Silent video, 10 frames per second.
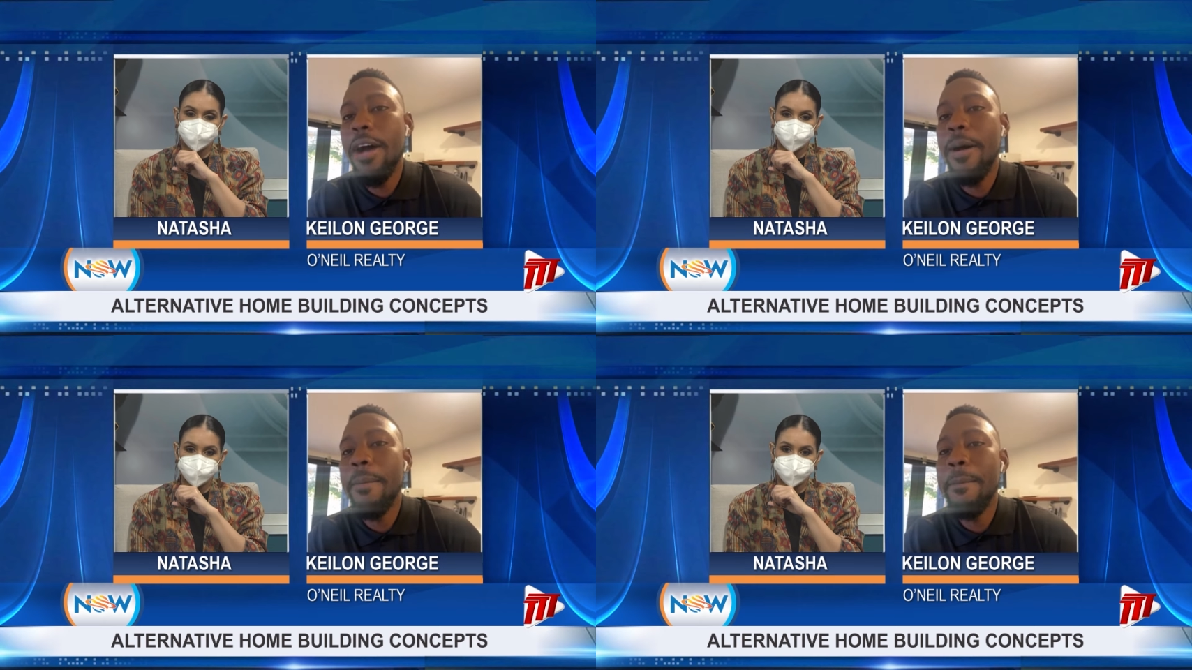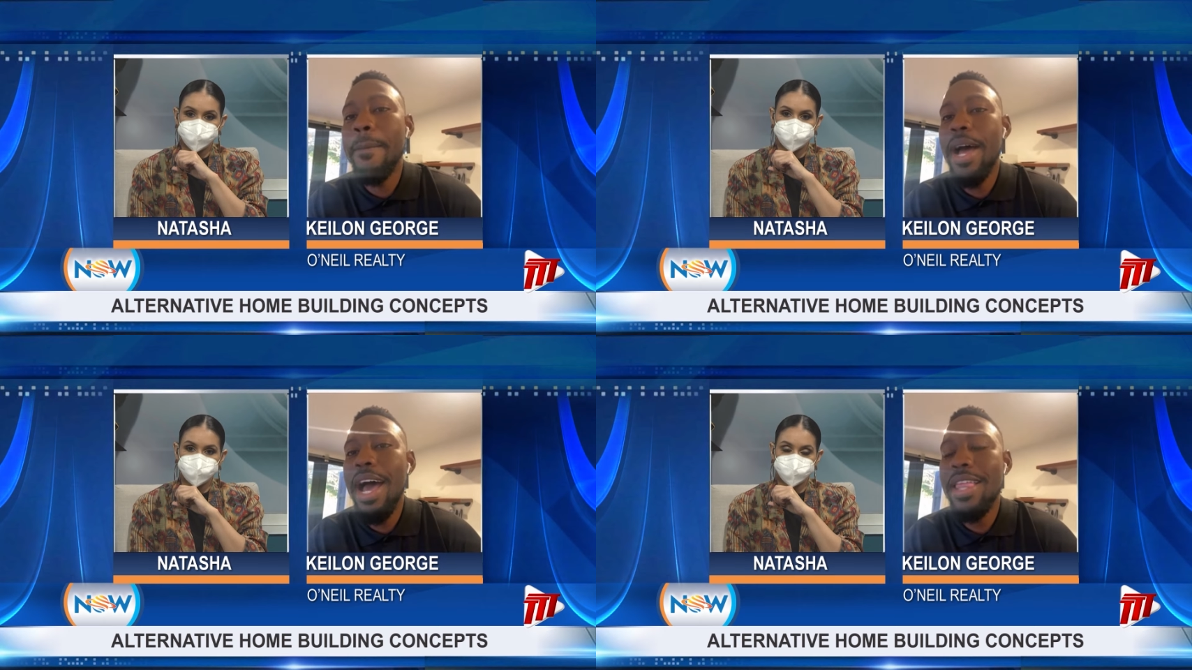
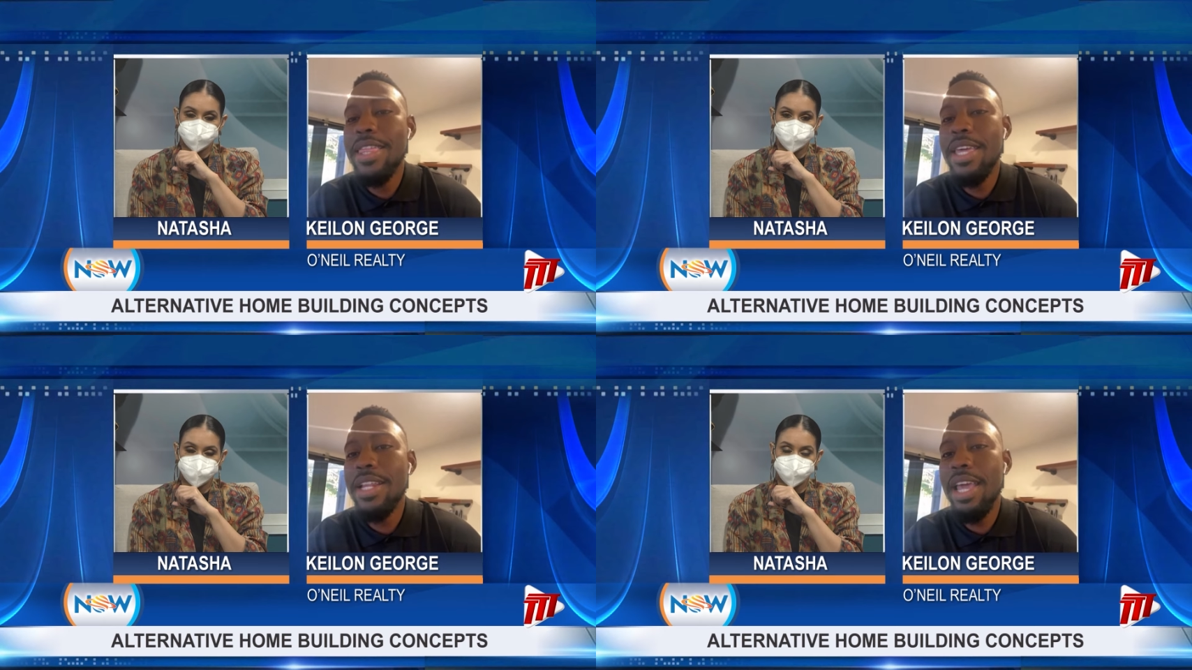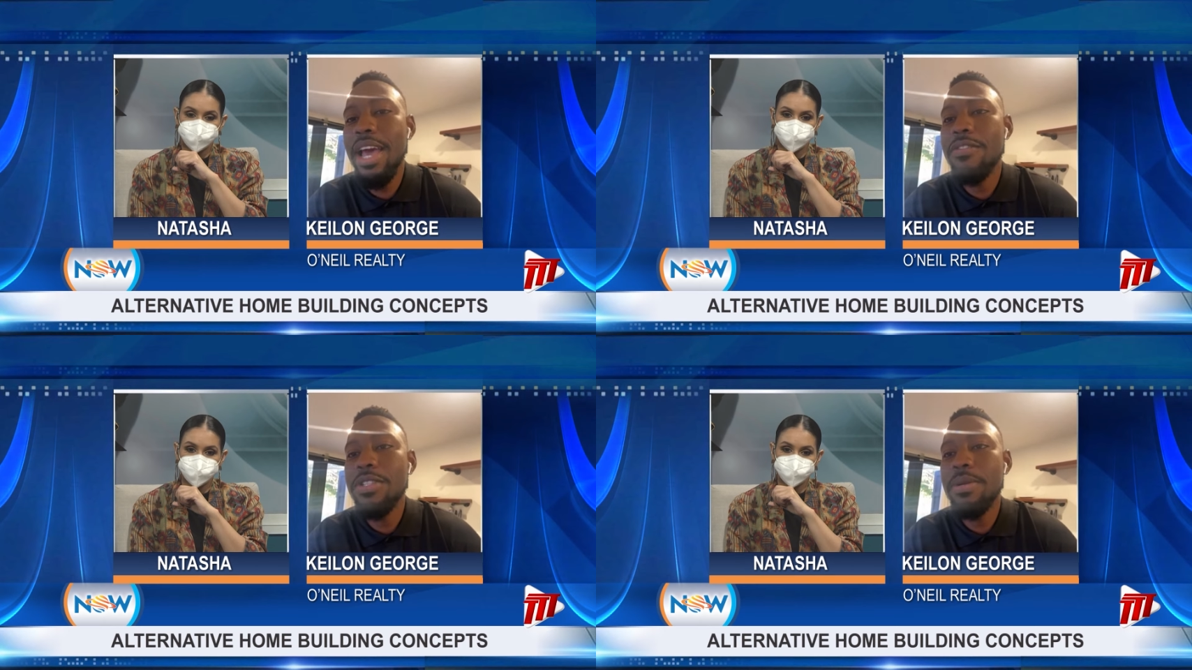Speaker 1: Um, I, I, think
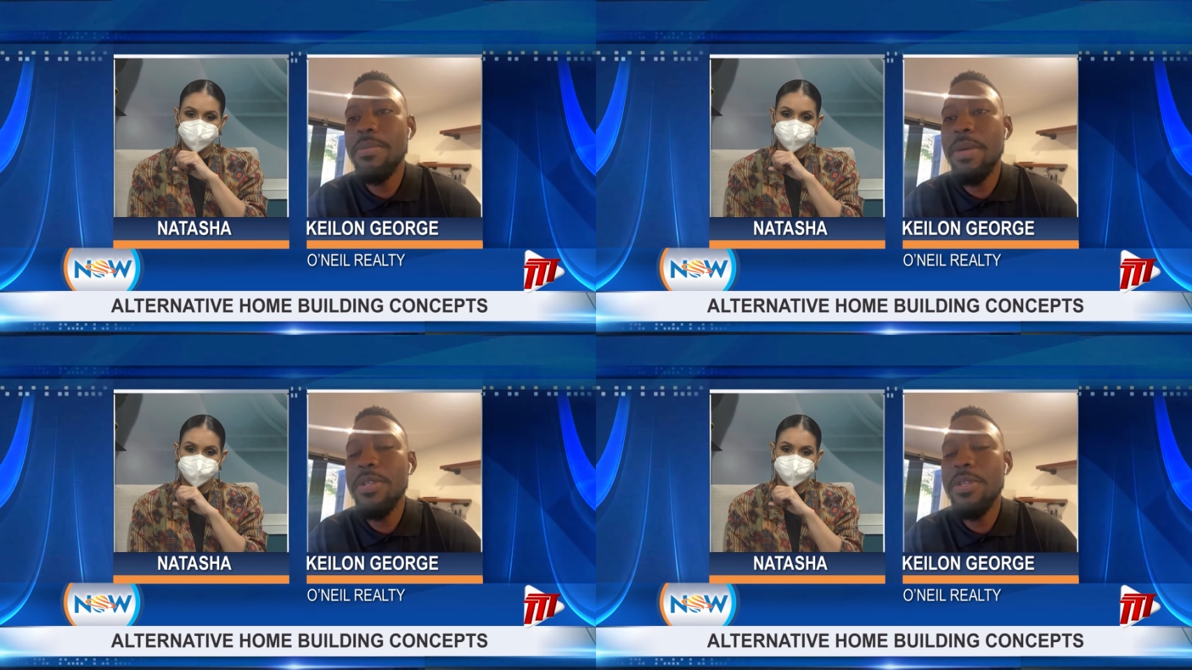they have some,